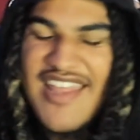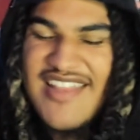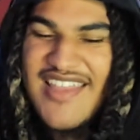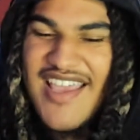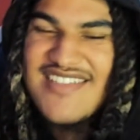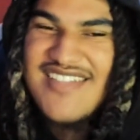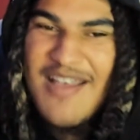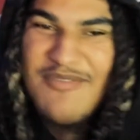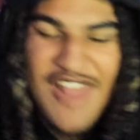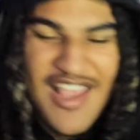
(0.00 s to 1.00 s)
think I
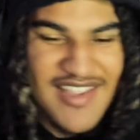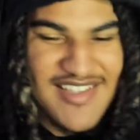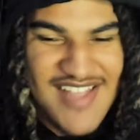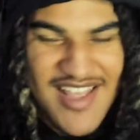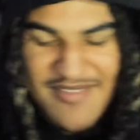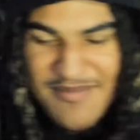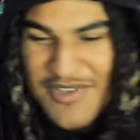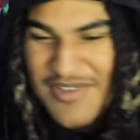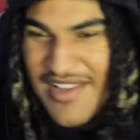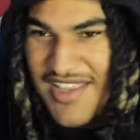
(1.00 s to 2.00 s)
stopped vlogging cause I,
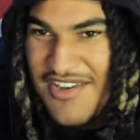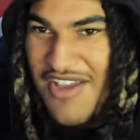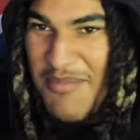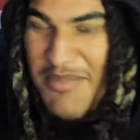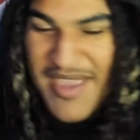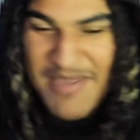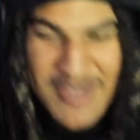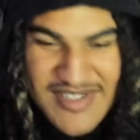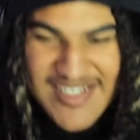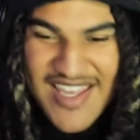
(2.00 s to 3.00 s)
you know, I'm making
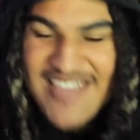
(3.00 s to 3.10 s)
music now.